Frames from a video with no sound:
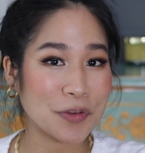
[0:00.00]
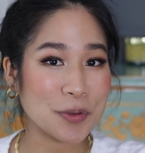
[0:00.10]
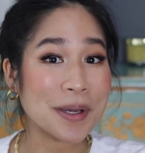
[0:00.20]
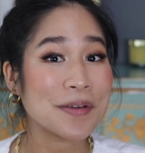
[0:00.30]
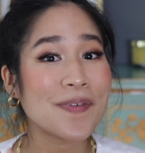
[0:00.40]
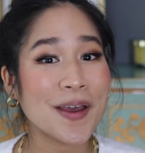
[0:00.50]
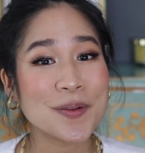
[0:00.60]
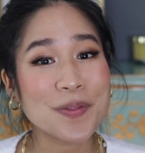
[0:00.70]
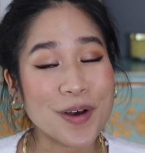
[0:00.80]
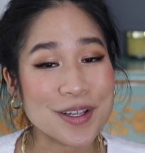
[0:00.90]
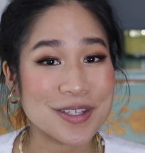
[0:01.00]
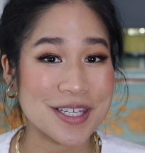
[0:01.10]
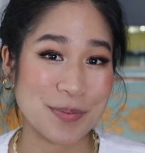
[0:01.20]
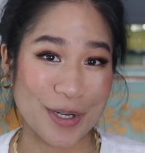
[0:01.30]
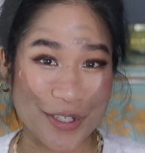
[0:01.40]
you my final thoughts on these
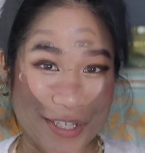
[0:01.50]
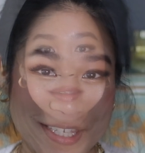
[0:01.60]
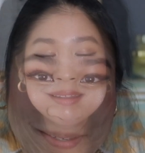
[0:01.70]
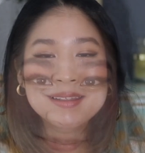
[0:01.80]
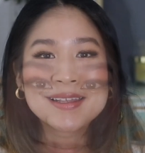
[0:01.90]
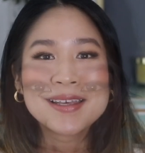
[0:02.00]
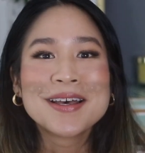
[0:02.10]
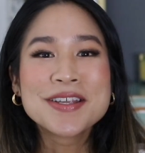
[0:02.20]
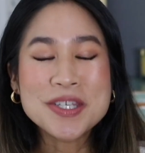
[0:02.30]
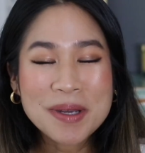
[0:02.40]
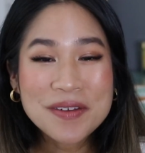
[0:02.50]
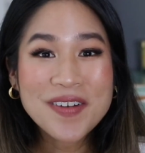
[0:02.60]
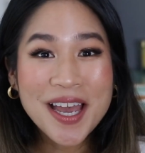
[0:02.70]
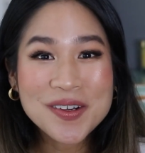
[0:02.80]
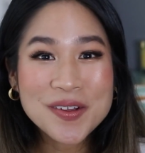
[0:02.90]
brushes. So my
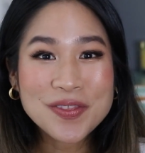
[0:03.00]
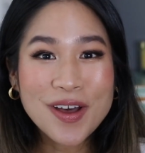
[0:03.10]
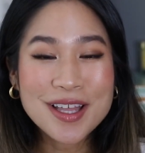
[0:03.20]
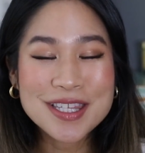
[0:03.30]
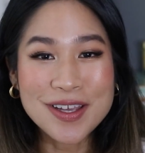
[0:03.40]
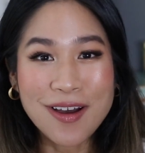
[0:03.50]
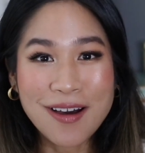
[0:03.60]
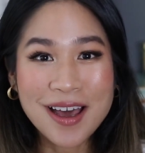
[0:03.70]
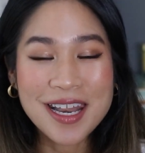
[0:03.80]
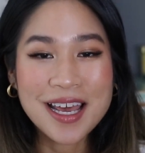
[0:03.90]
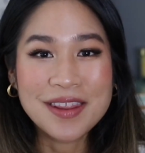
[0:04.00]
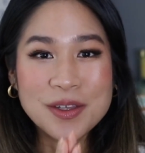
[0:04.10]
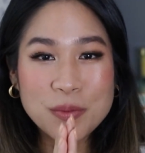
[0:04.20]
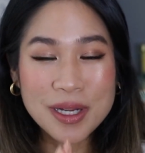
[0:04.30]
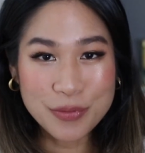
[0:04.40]
final thoughts on the
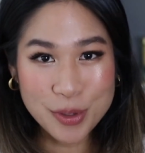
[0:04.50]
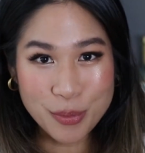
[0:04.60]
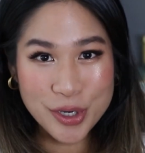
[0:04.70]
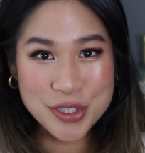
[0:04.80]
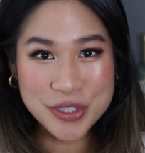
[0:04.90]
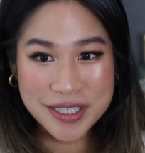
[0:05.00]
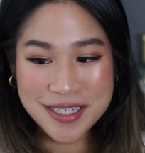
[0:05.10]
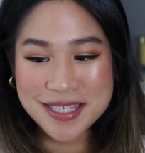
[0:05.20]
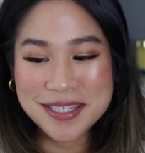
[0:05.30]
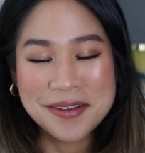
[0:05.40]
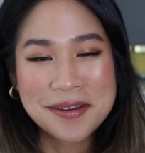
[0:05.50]
Rephr brushes.